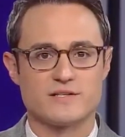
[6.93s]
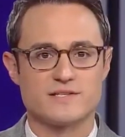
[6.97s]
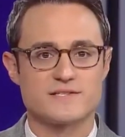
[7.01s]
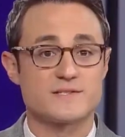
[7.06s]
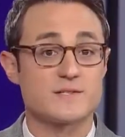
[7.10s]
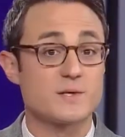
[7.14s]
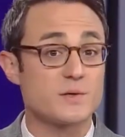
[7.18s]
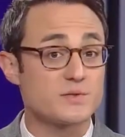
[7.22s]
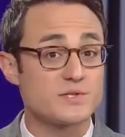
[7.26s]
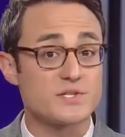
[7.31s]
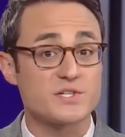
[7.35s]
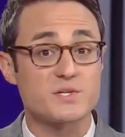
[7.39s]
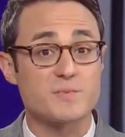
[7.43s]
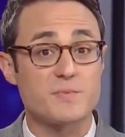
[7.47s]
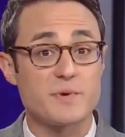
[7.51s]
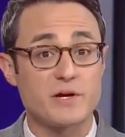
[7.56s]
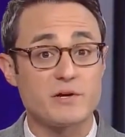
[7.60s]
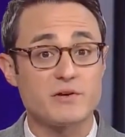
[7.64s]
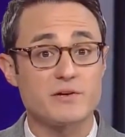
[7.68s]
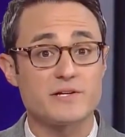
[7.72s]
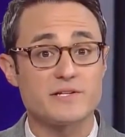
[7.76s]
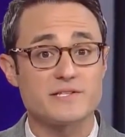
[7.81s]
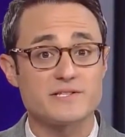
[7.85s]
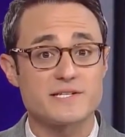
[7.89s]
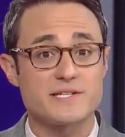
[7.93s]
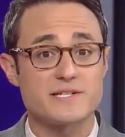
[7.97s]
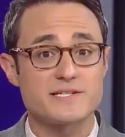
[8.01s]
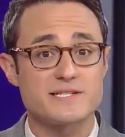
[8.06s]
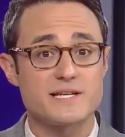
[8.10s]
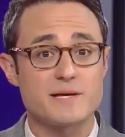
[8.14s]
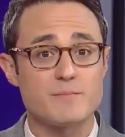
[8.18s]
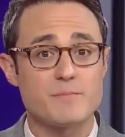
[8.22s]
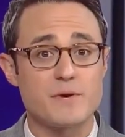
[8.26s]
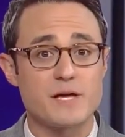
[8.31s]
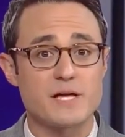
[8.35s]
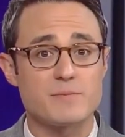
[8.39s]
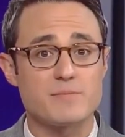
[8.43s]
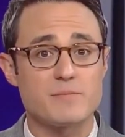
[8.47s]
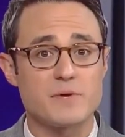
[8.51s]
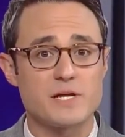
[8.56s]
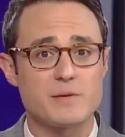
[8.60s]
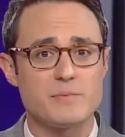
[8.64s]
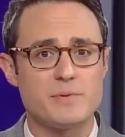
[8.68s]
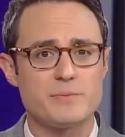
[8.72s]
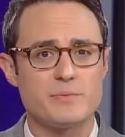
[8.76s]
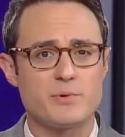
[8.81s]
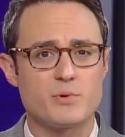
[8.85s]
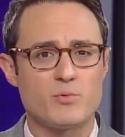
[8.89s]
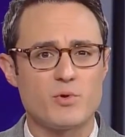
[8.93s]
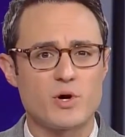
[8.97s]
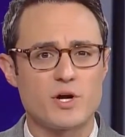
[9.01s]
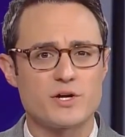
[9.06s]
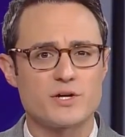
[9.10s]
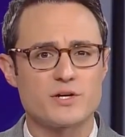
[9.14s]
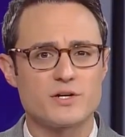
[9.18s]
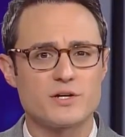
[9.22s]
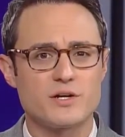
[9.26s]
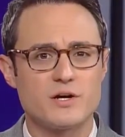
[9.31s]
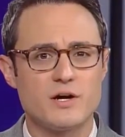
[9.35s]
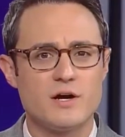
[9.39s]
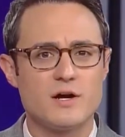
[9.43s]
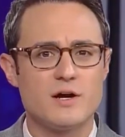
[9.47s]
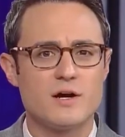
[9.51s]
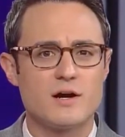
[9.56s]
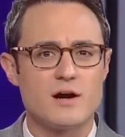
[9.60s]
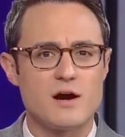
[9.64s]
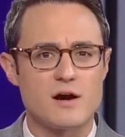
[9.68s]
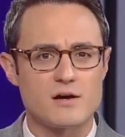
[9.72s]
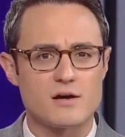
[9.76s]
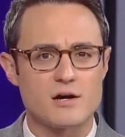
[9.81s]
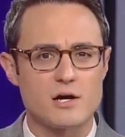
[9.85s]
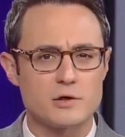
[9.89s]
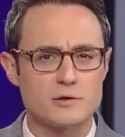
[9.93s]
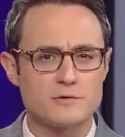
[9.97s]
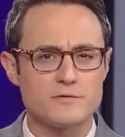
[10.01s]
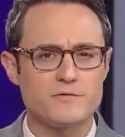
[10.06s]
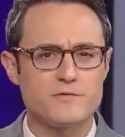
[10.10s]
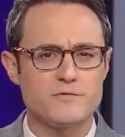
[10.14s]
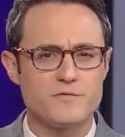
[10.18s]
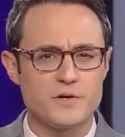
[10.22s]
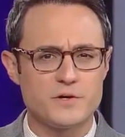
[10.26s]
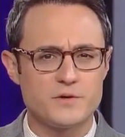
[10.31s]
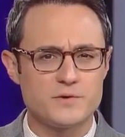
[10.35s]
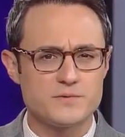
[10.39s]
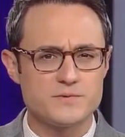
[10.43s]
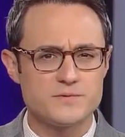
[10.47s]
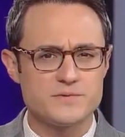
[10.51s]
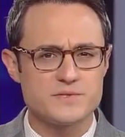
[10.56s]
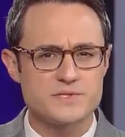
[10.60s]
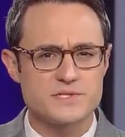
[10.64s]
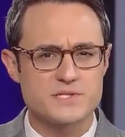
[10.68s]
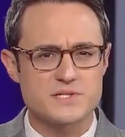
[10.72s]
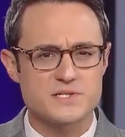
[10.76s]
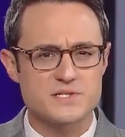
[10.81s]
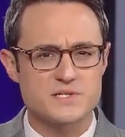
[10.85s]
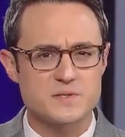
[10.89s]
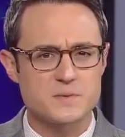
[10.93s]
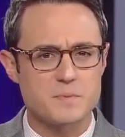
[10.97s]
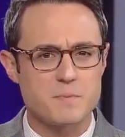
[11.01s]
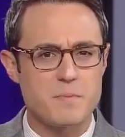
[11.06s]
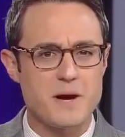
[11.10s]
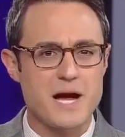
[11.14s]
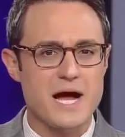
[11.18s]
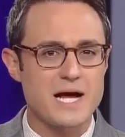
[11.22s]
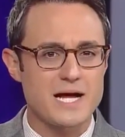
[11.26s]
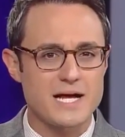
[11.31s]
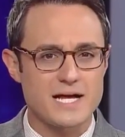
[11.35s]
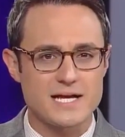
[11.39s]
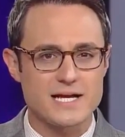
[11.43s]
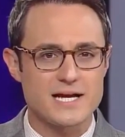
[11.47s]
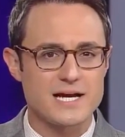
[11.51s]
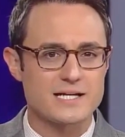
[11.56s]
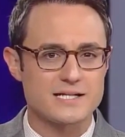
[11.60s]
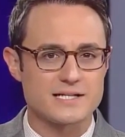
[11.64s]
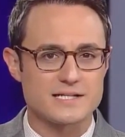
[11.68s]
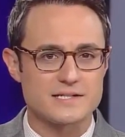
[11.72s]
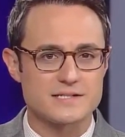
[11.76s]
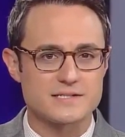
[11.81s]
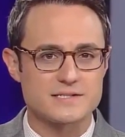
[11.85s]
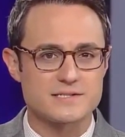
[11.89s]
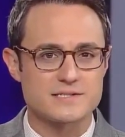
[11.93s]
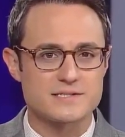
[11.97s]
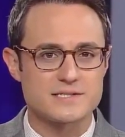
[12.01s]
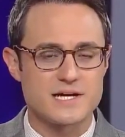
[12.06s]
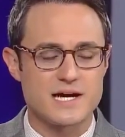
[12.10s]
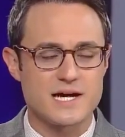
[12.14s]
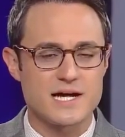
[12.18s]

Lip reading: It's those experiences that make many people wonder, are our phones spying on us?